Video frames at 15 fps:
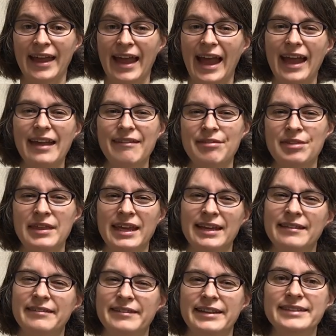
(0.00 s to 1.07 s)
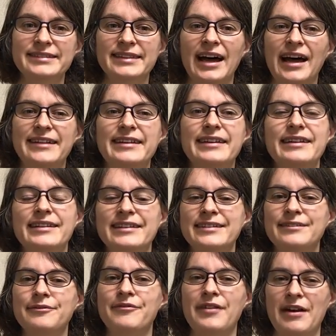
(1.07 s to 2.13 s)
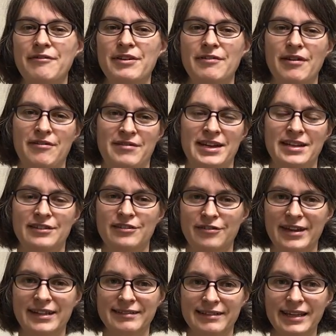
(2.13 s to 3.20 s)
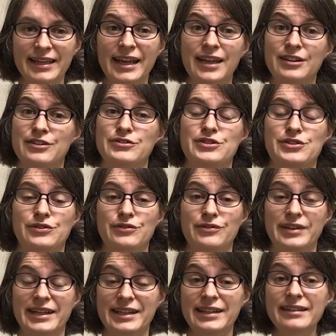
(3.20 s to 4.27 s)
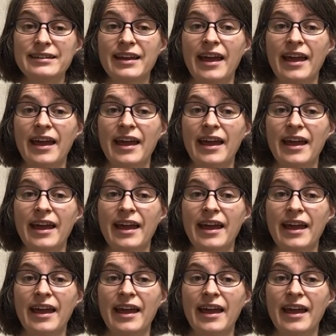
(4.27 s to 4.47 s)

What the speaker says: I think this article is very, very interesting and you should read it.